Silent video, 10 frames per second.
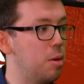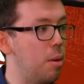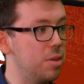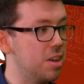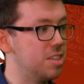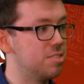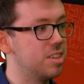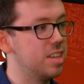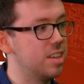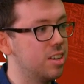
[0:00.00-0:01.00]
blinder,
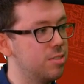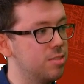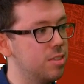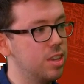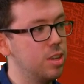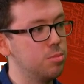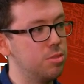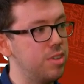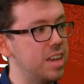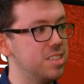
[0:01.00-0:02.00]
really, kind of
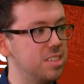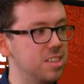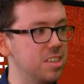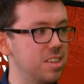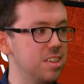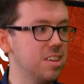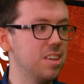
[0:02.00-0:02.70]
perfected the